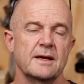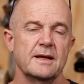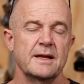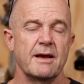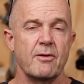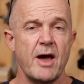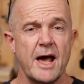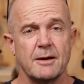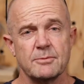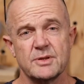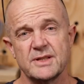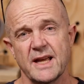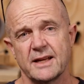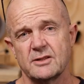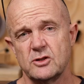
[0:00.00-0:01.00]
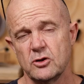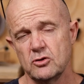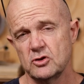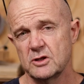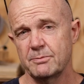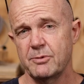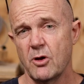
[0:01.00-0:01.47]
Now, AtomStack do
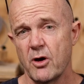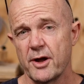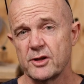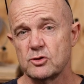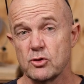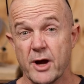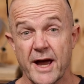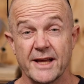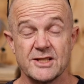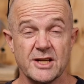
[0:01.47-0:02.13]
supply a drag